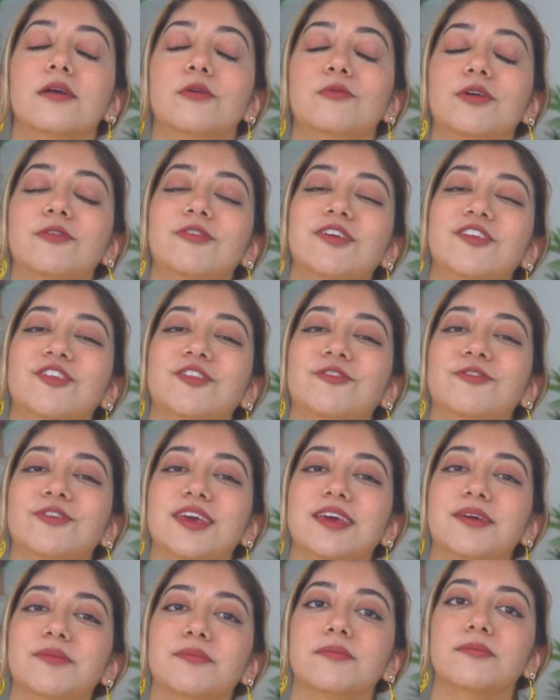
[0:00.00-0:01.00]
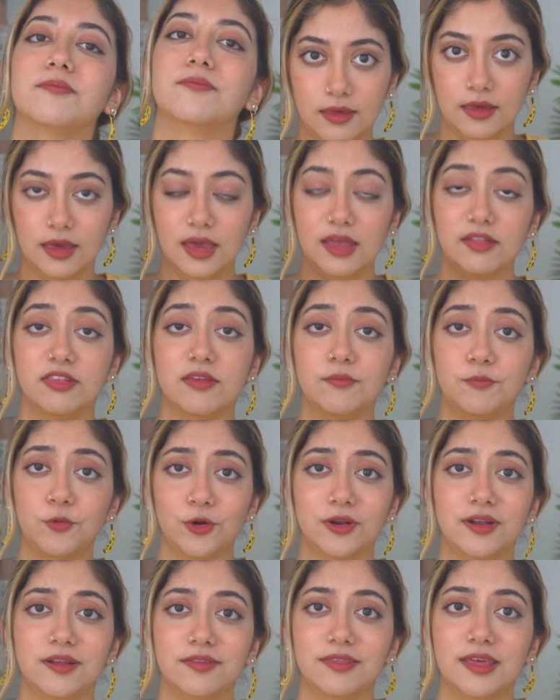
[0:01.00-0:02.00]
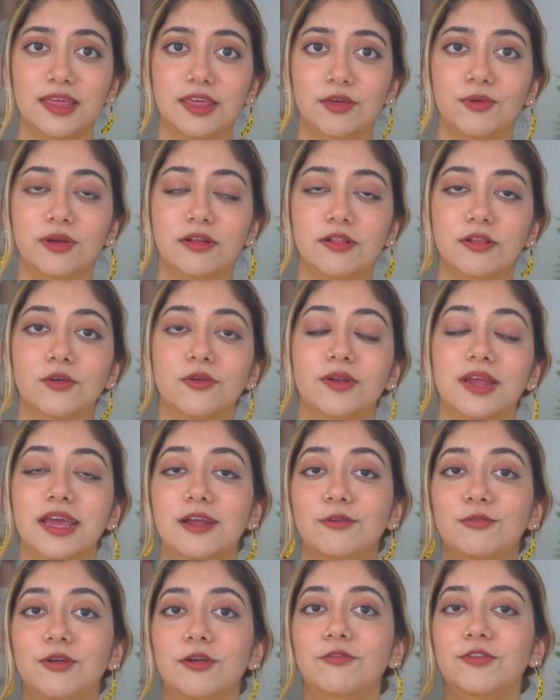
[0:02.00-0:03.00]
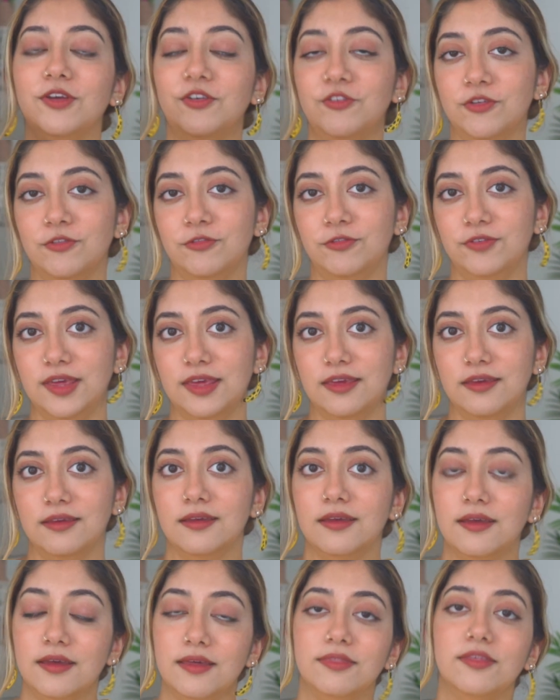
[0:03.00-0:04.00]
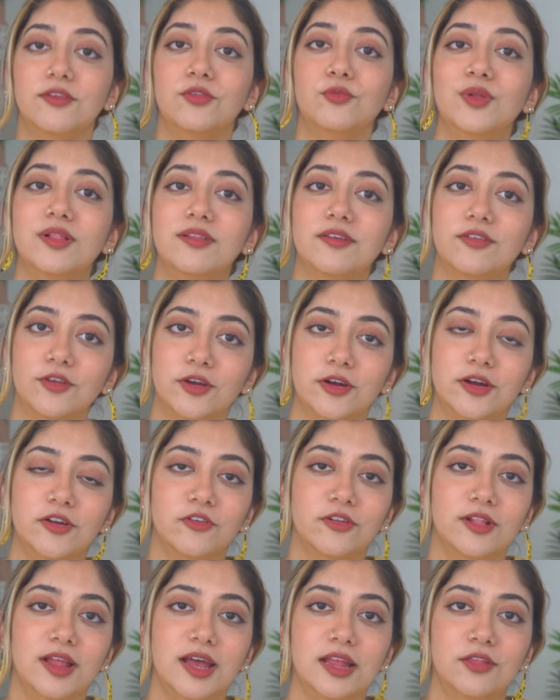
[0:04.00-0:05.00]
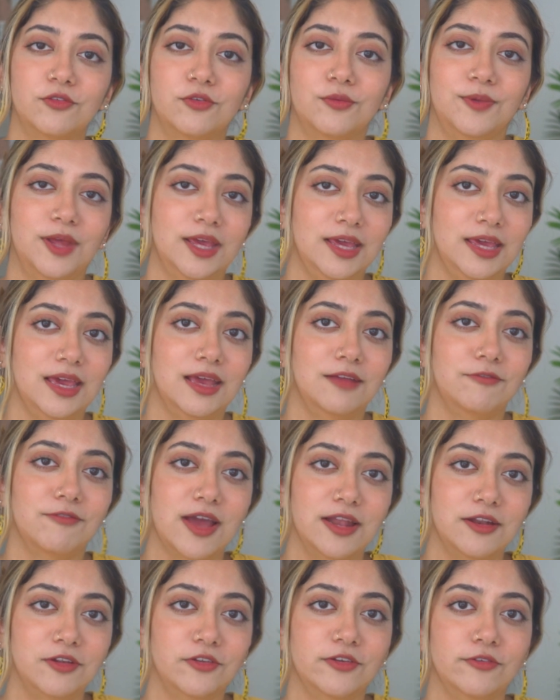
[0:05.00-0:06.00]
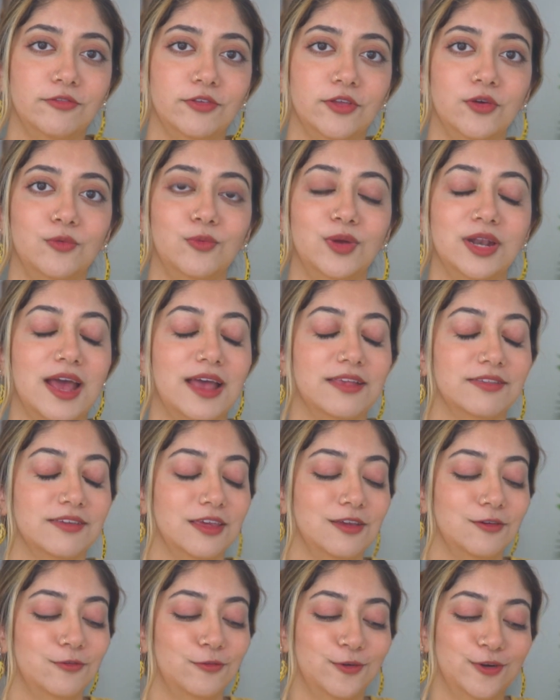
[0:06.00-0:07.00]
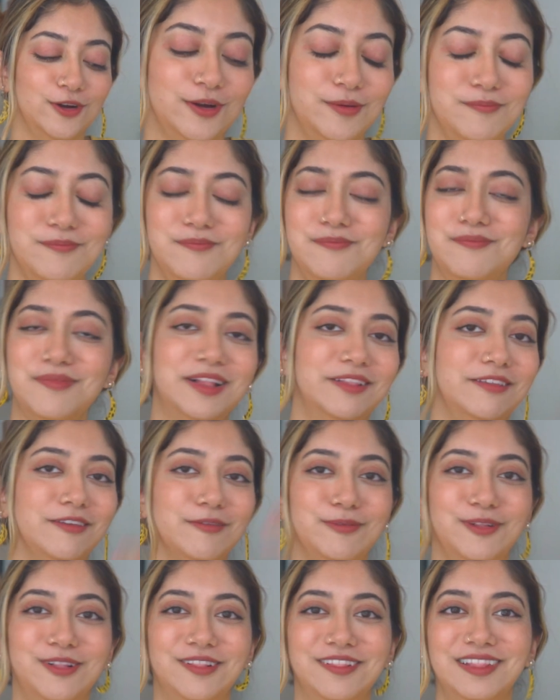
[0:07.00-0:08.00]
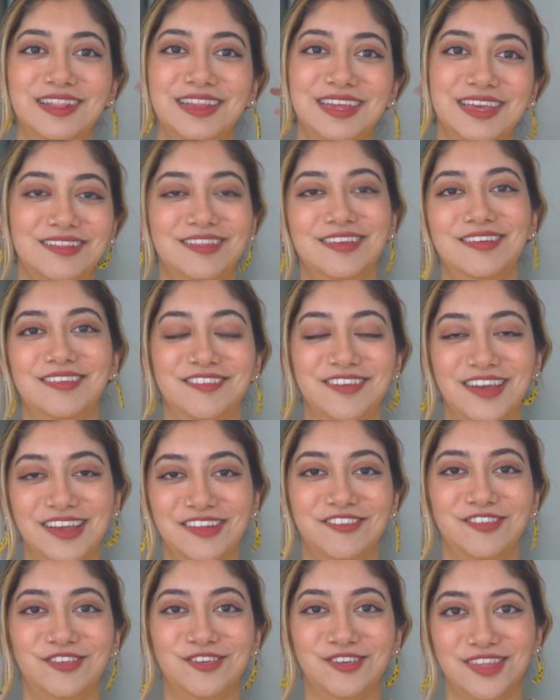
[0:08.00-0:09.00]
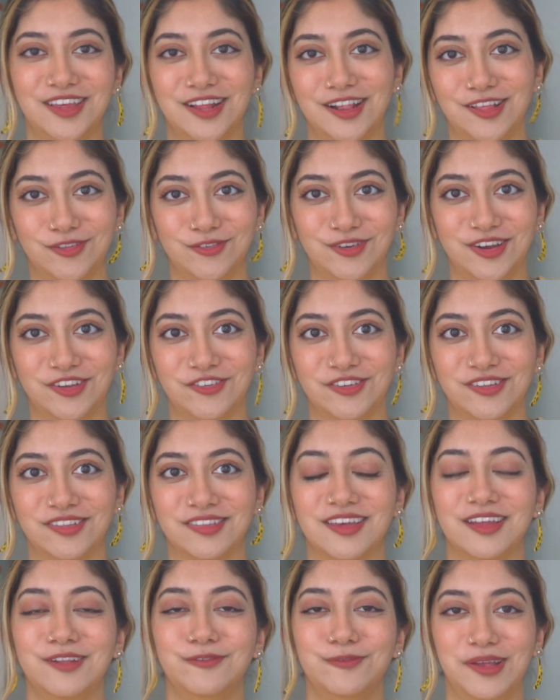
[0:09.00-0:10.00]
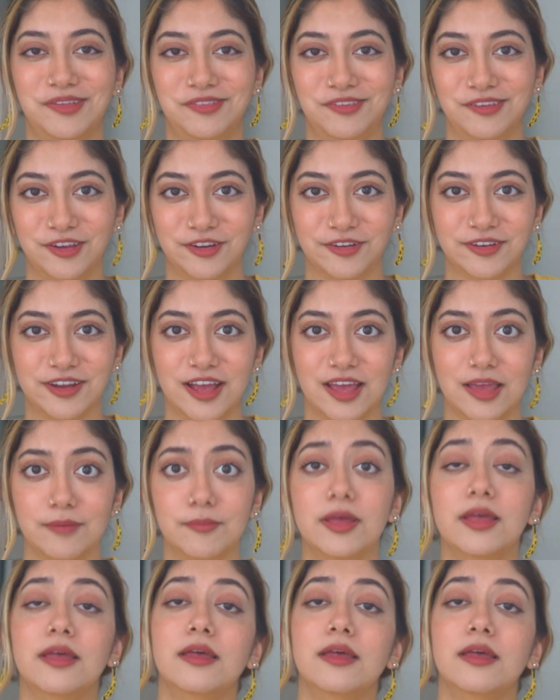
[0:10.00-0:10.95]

Revision fee. It's important that you include a revision fee. This will discourage clients from taking advantage of you when asking for multiple needless changes to the illustrations and wasting your time,